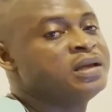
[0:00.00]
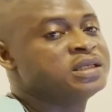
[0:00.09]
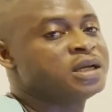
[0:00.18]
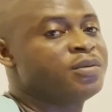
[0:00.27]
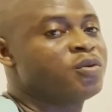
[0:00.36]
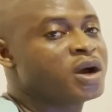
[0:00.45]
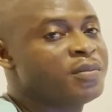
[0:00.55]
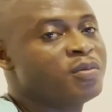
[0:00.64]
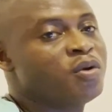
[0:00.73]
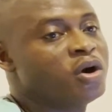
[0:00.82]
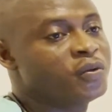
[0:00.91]
Some people can be
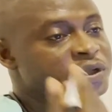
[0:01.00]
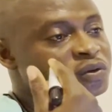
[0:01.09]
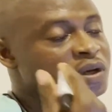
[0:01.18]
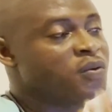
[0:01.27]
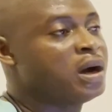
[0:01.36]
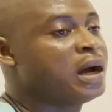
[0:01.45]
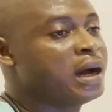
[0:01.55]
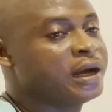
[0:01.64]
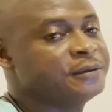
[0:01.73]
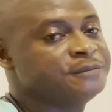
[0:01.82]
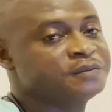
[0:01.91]
born with only one eye.